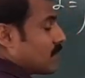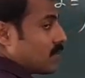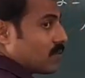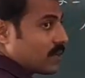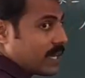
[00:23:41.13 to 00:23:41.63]

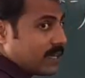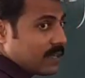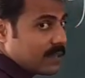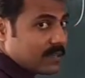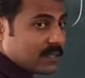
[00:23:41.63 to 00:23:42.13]
Okay,
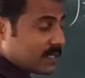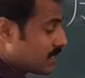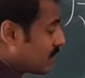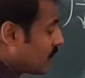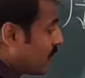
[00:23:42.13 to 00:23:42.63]

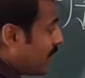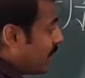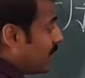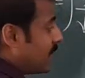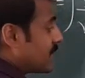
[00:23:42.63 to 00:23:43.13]
when
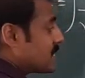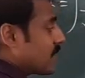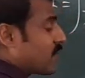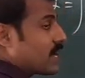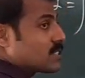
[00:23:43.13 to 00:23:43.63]
it is
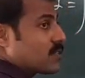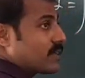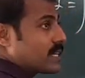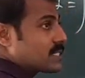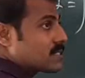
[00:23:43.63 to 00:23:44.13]
f dash of
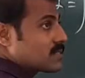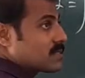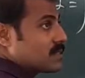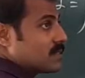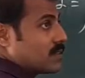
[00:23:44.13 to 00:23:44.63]
x,
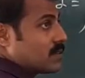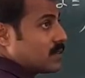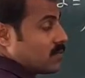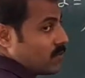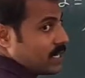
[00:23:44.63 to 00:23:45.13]

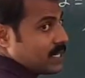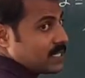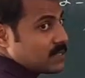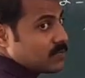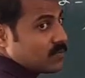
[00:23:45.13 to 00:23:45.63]
when it
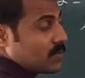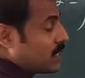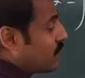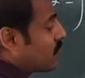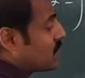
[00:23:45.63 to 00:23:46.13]
is
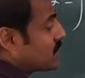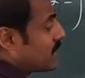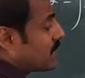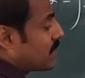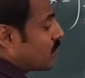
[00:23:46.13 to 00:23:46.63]

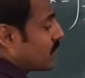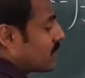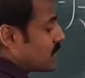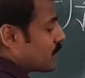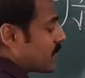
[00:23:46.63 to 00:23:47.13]
differentiated with
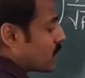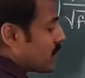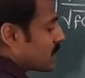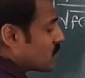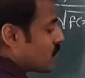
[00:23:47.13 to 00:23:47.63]
respect to
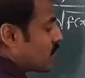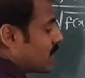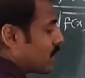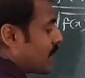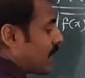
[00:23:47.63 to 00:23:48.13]
x, so
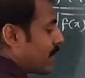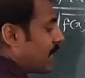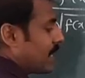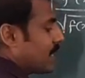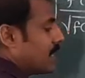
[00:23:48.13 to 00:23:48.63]
multiplied by
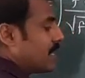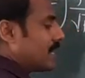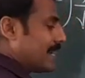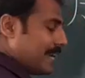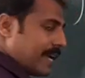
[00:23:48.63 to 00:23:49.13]

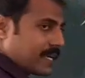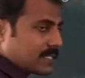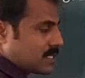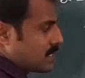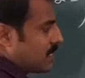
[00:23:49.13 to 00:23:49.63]
dx
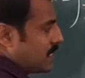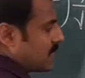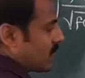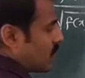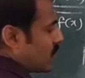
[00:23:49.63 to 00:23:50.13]
is
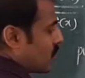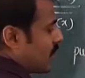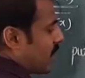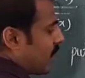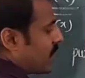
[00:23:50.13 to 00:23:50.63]
equal to
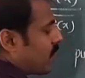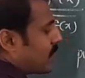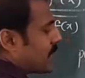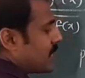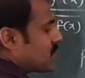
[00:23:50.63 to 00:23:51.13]
derivative of
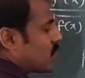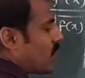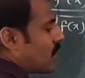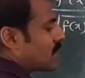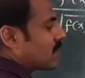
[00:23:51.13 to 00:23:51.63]
t is
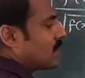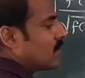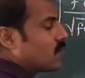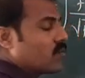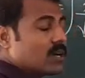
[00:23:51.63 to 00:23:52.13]
what?
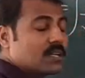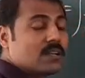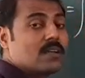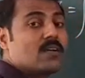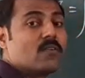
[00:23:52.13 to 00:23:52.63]
1.
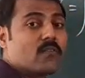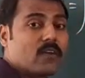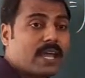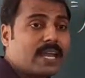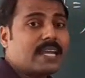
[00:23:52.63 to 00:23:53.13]

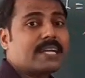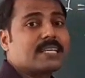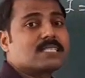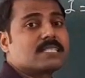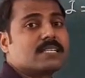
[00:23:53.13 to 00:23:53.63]
When it
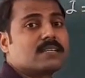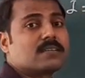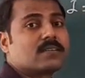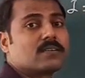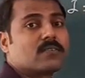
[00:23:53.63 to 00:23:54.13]
is
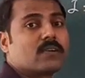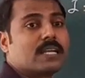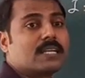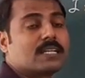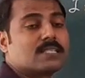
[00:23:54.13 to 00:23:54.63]
t, when
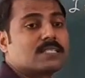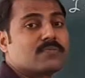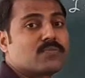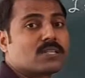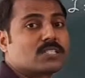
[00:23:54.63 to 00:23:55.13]
it is
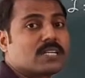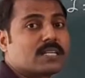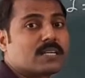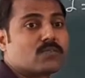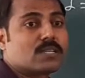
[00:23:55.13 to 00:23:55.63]

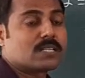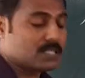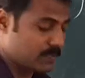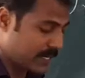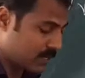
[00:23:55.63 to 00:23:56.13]
differentiated with
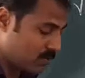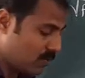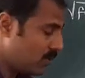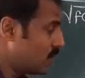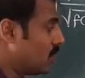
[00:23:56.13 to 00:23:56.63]
respect to
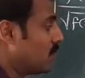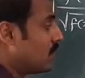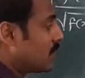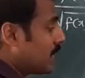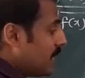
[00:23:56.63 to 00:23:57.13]
t,